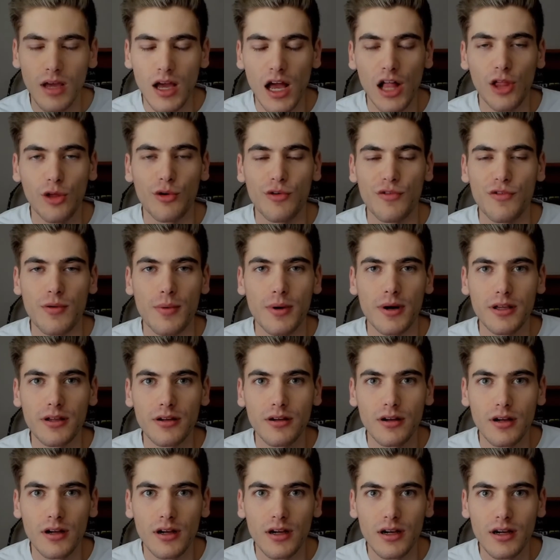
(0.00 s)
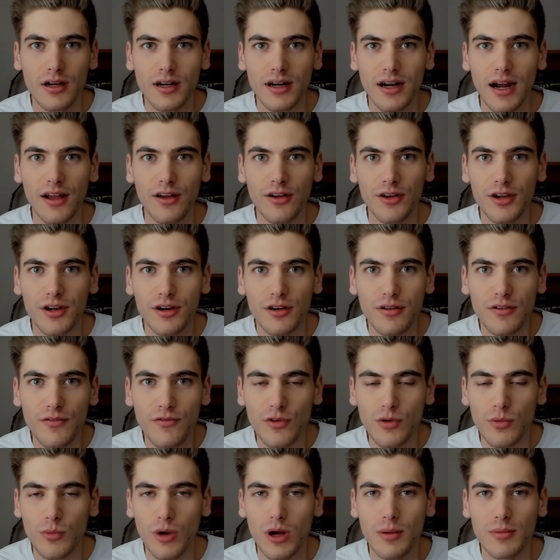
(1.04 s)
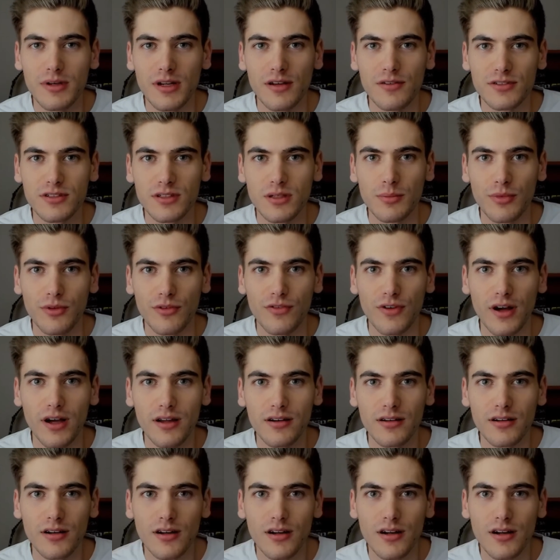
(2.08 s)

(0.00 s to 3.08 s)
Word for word: Hello everybody, Kyle here from Web Dev Simplified.